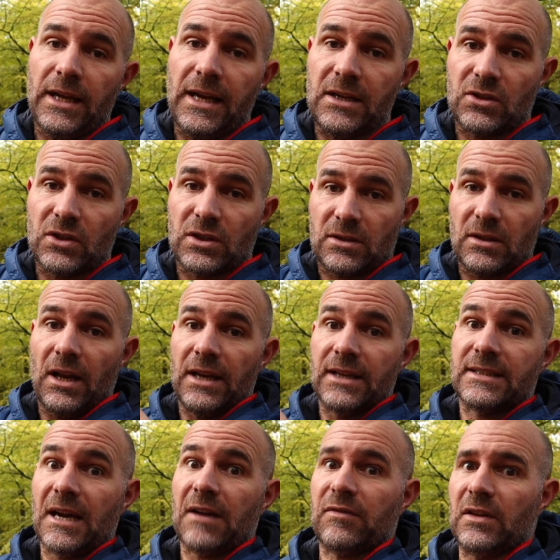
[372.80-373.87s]
it just
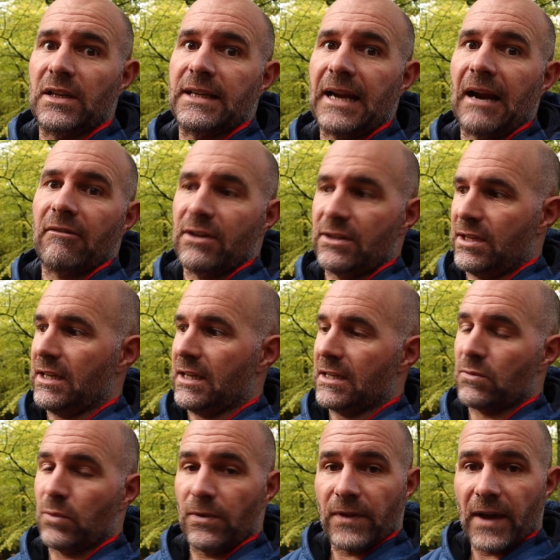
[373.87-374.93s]
definitely
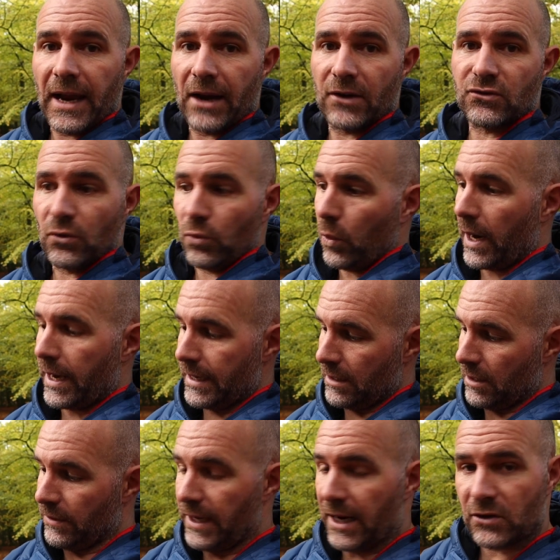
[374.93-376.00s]
guarantees, with that extra weight
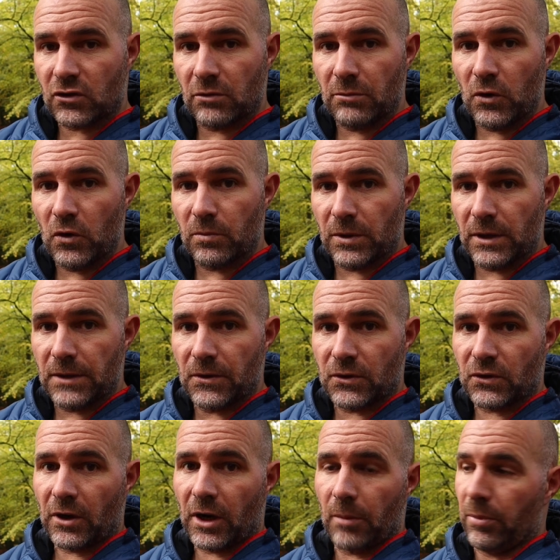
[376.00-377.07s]
and the extra movement in the
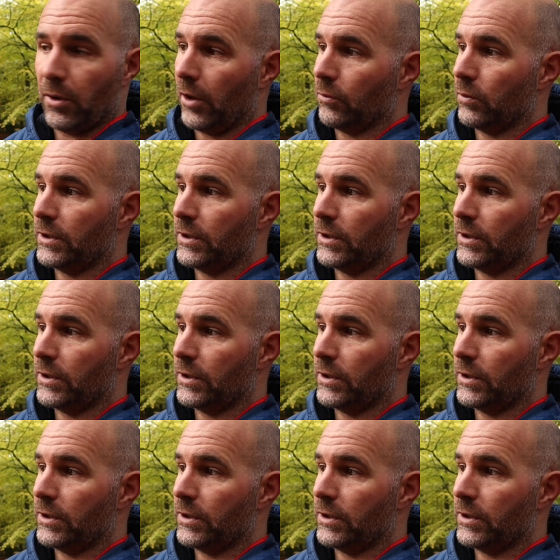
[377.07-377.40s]
tripod,